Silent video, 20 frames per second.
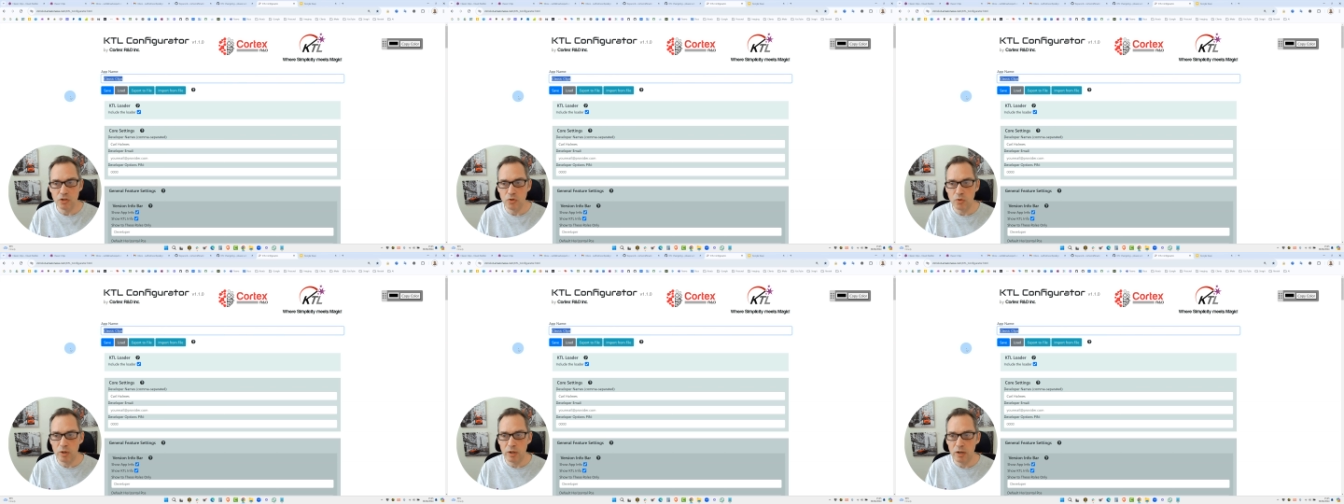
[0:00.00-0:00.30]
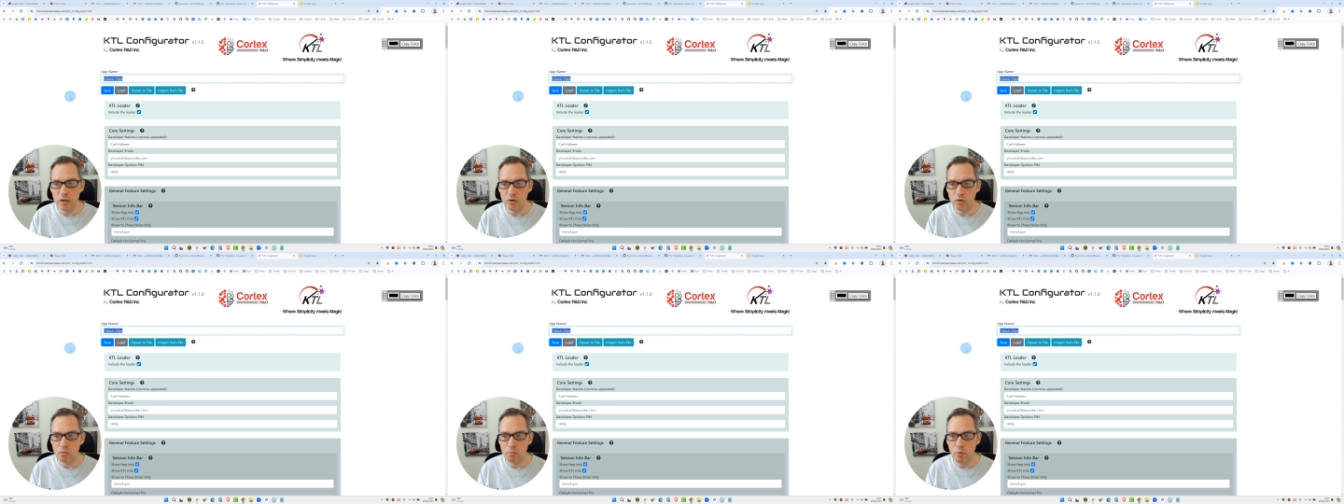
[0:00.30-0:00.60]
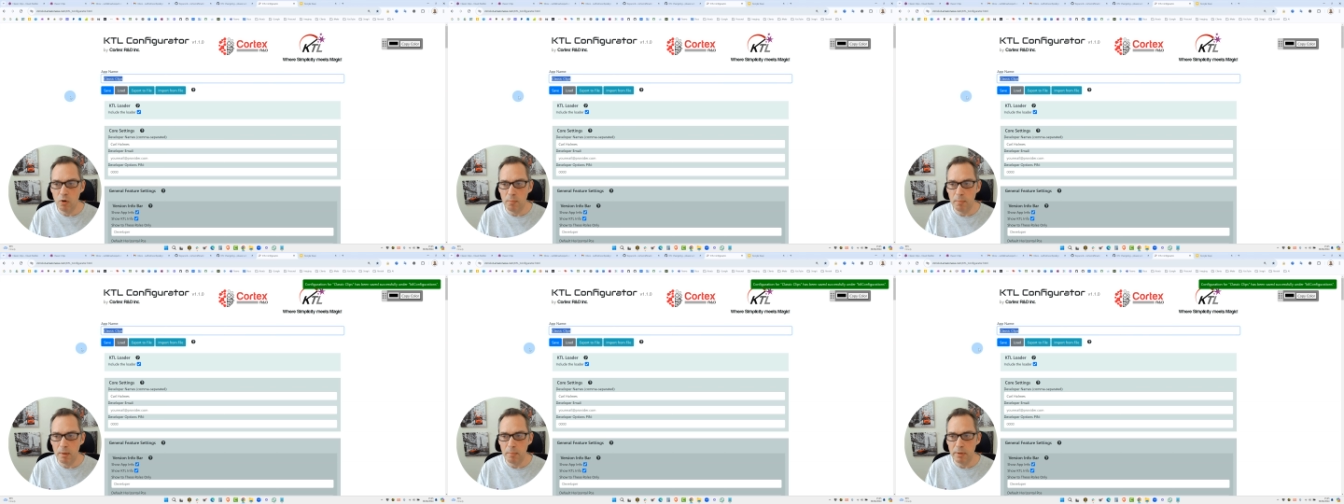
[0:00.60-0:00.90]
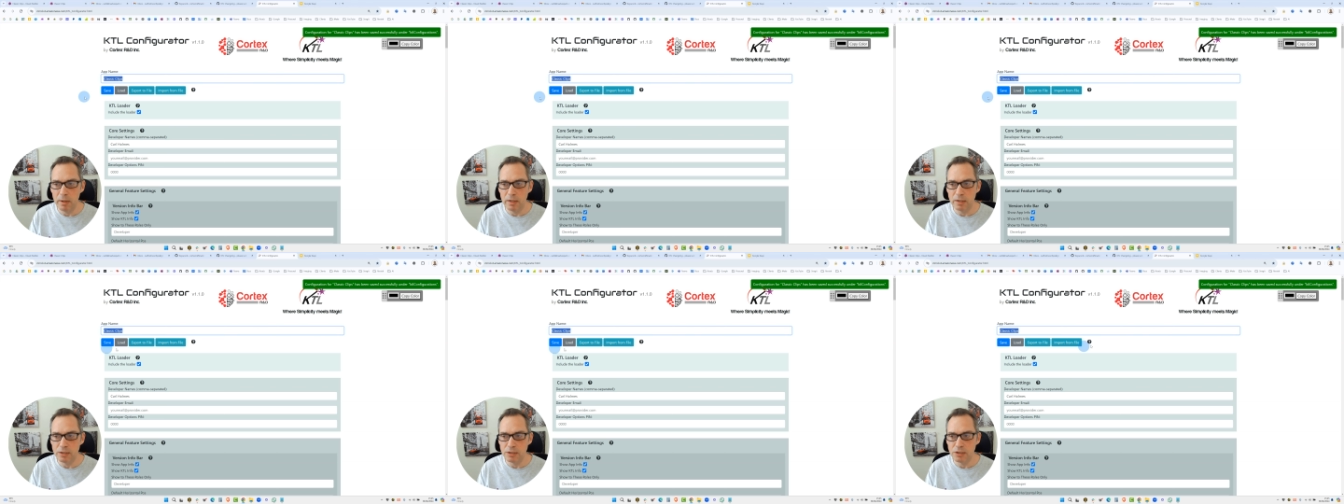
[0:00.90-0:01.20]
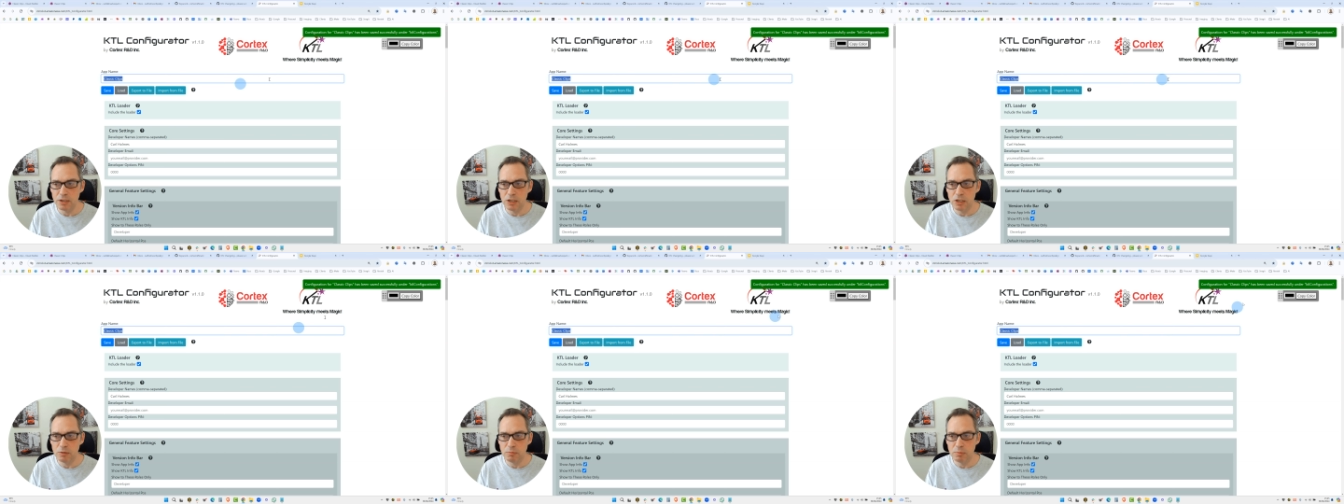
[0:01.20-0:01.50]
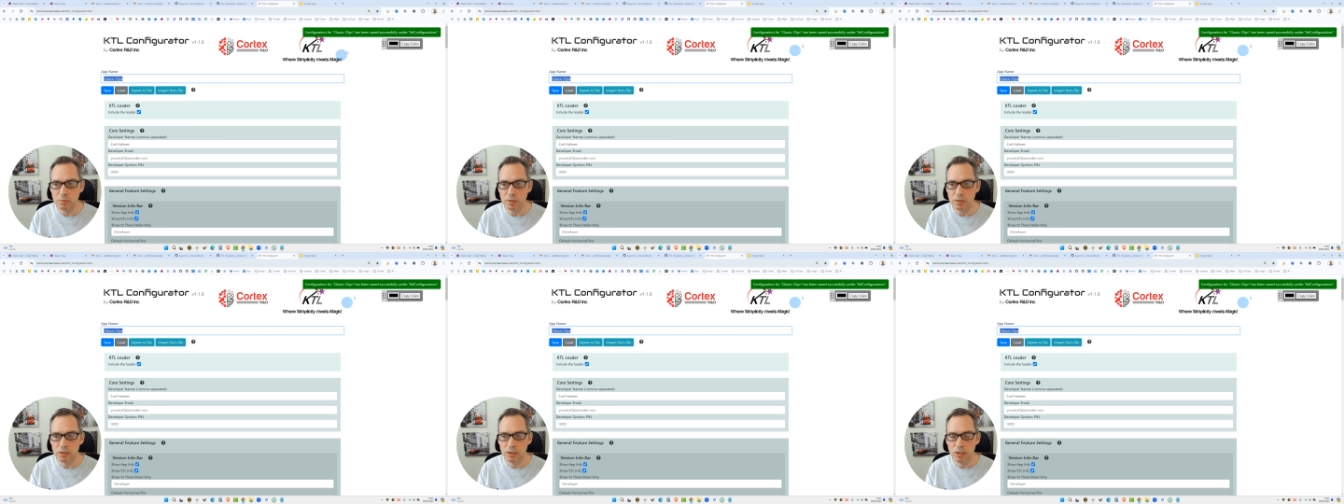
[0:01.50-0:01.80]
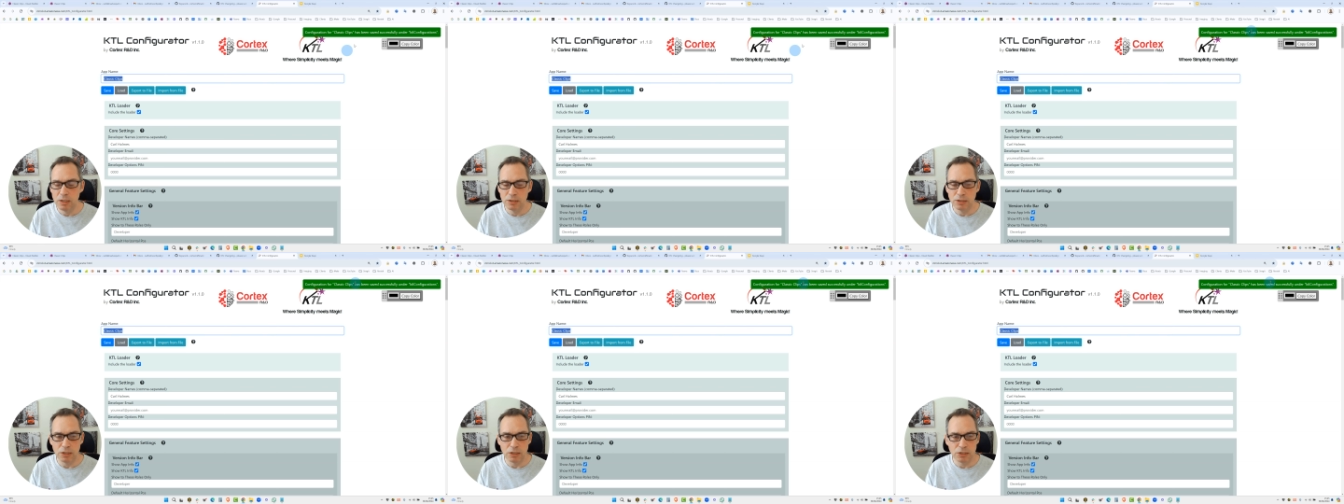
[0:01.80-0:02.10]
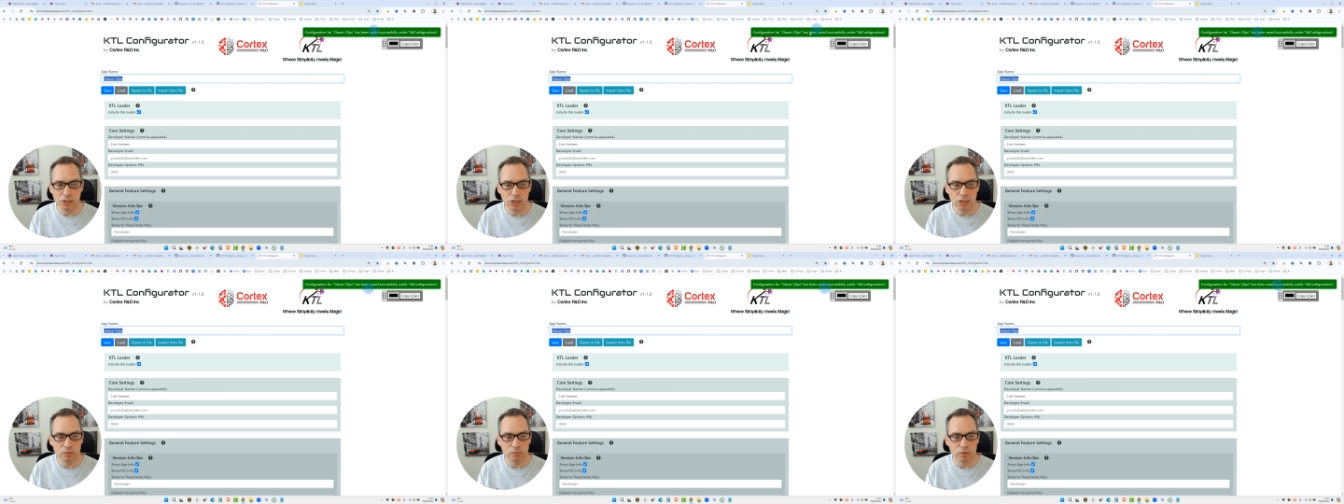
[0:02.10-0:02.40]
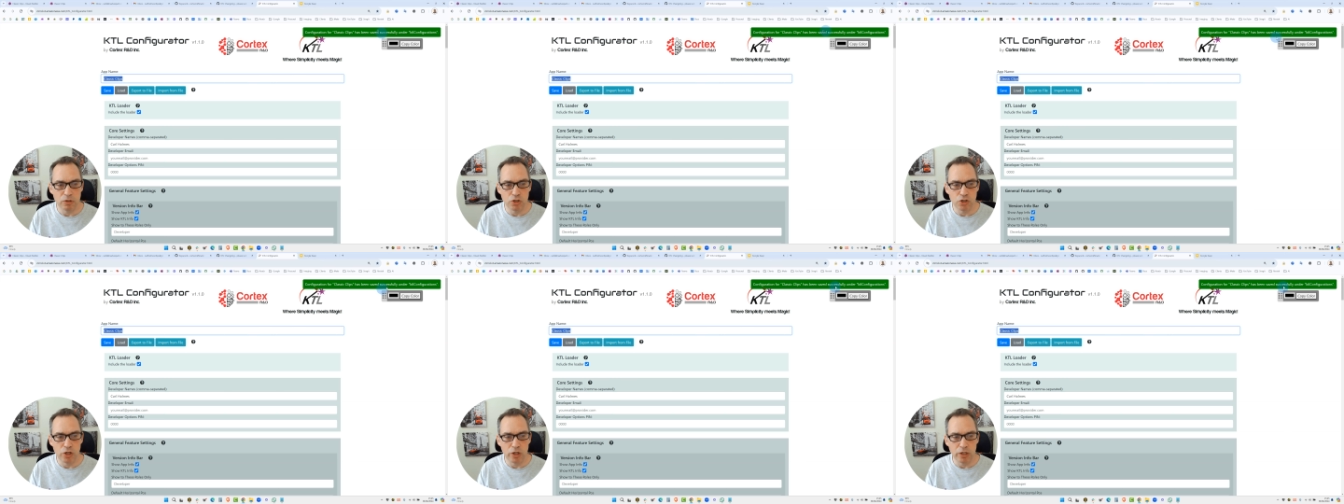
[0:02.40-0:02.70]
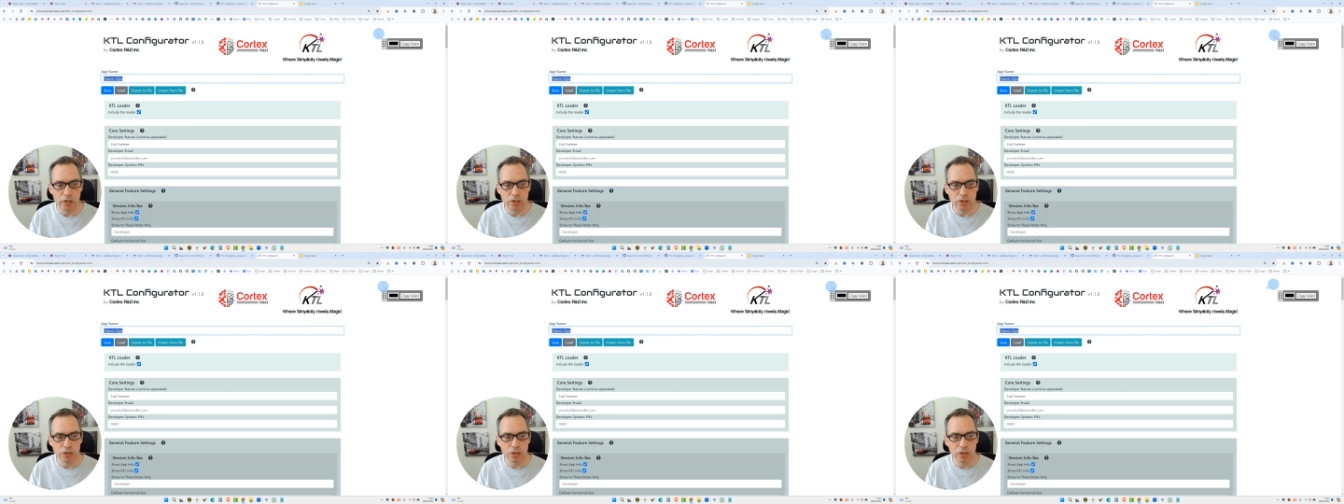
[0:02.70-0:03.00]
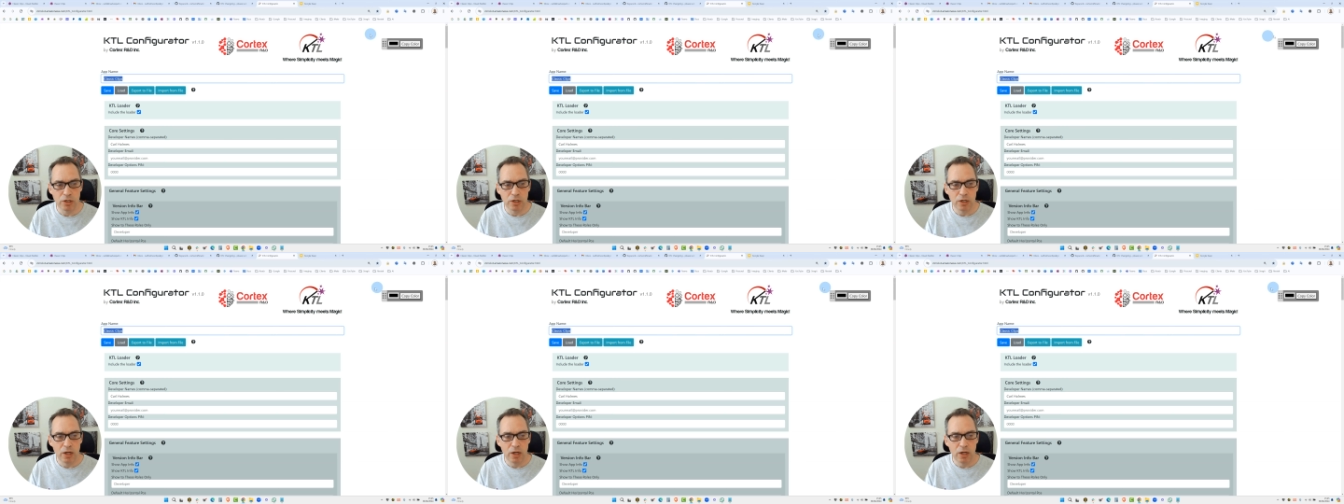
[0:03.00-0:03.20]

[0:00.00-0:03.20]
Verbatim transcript: you'll get a little pop-up here to say it's been successfully changed.